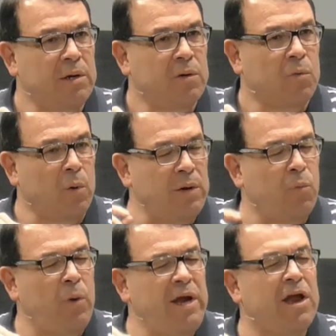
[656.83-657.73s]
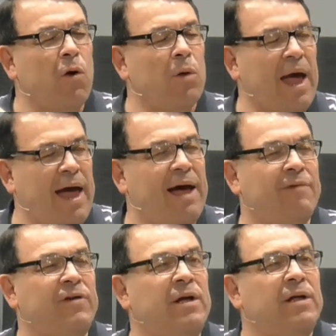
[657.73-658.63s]
when we don't
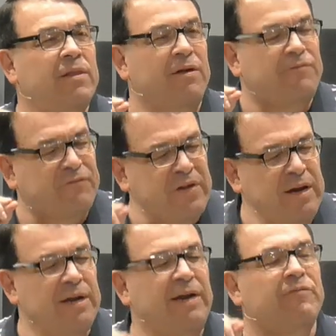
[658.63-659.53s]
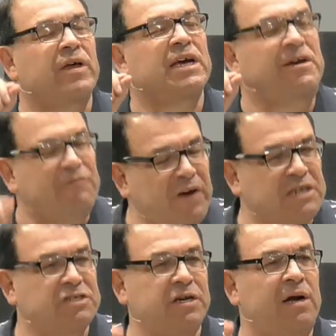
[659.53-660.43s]
have the feeling of the
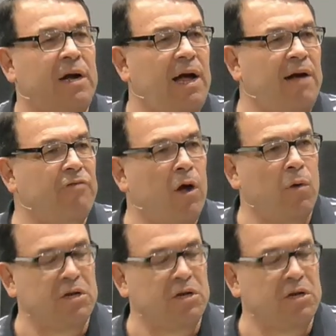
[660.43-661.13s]
conviction of the Holy